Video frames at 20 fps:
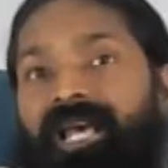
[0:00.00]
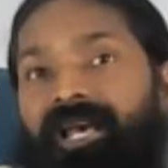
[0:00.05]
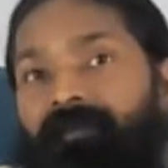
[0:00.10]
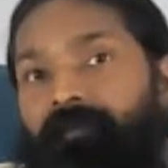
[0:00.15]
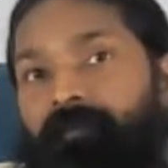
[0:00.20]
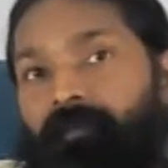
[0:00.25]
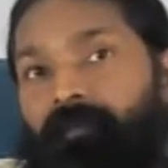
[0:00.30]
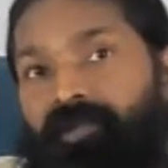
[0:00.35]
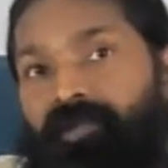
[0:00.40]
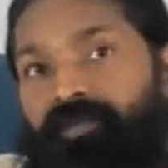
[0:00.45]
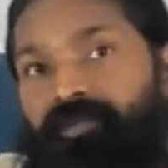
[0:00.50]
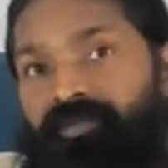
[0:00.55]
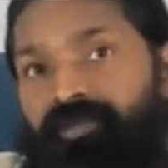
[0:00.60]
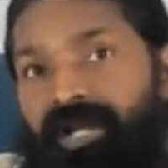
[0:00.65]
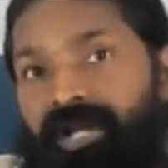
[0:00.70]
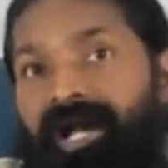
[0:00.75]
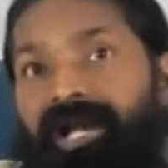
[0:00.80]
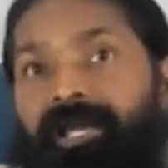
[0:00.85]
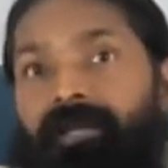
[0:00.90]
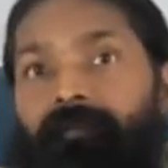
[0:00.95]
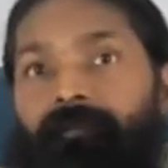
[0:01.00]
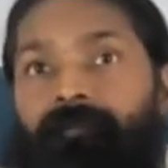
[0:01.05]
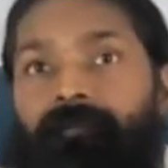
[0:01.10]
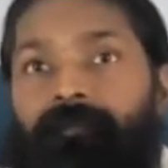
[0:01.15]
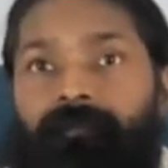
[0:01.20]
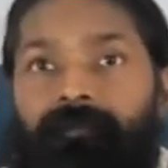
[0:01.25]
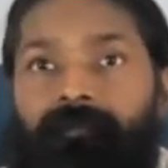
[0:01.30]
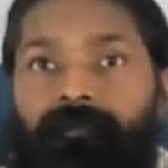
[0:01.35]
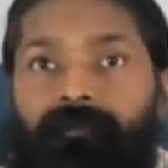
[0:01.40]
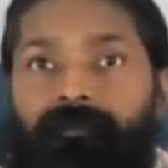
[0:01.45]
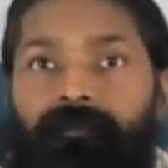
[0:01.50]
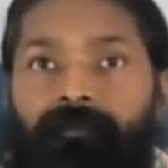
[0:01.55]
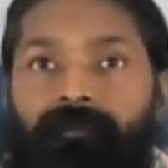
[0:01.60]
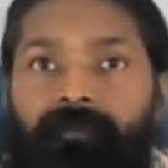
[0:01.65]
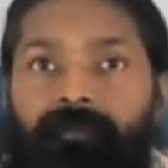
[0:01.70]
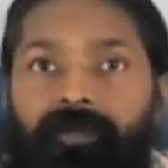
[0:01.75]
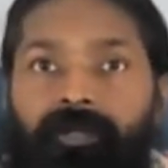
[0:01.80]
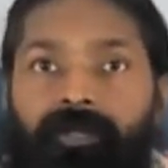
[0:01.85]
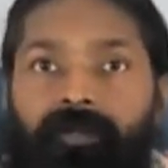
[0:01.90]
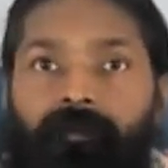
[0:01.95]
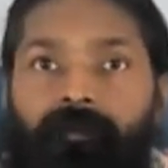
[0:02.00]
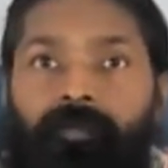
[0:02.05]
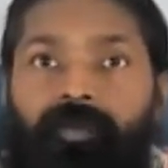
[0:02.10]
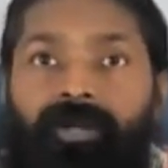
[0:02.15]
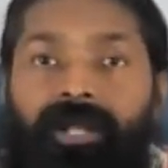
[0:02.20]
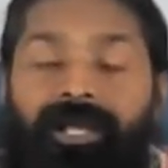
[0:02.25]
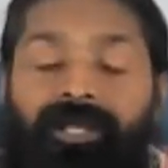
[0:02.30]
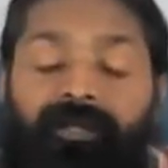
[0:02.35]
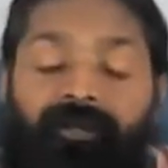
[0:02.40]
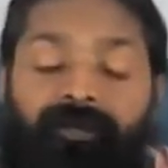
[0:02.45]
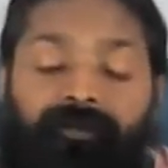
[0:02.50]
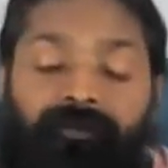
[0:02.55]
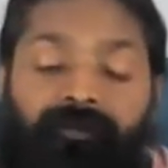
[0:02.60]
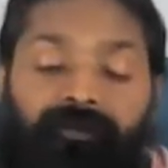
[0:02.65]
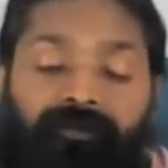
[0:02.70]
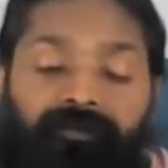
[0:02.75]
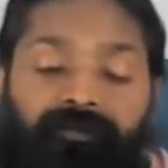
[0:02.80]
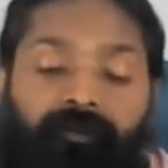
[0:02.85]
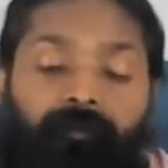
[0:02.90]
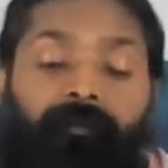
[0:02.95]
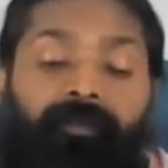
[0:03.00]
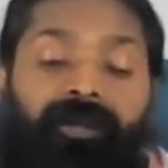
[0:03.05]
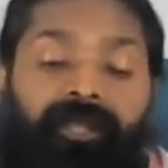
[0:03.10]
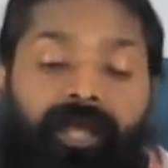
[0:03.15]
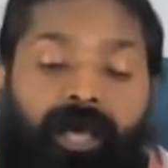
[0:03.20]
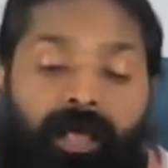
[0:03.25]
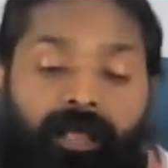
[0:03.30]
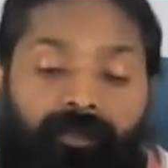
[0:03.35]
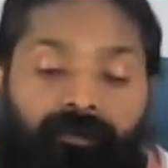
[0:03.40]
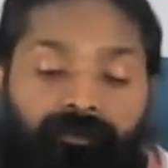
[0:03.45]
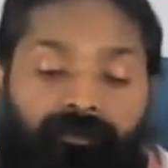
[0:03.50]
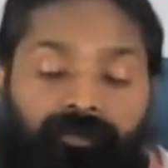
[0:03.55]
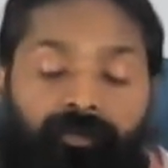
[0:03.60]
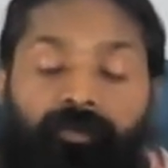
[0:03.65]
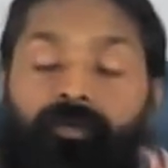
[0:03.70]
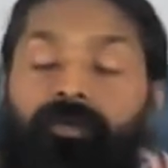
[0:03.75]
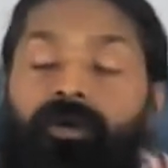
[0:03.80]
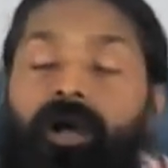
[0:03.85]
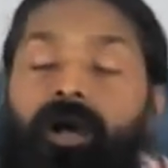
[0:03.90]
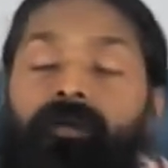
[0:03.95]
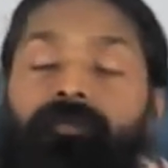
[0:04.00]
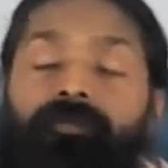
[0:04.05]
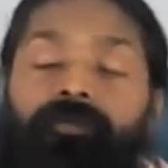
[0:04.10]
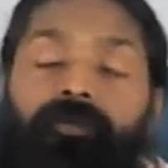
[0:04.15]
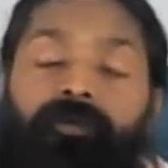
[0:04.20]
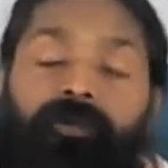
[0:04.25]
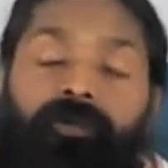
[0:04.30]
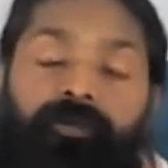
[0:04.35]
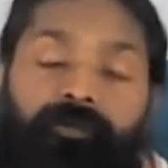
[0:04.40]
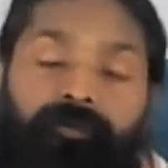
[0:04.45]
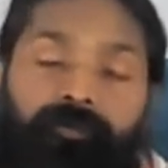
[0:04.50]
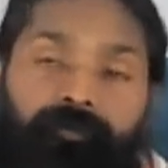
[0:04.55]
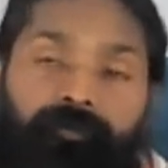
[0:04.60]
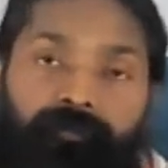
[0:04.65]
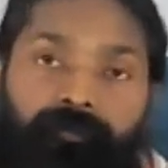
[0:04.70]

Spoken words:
have much time, but I get somebody else to look after it.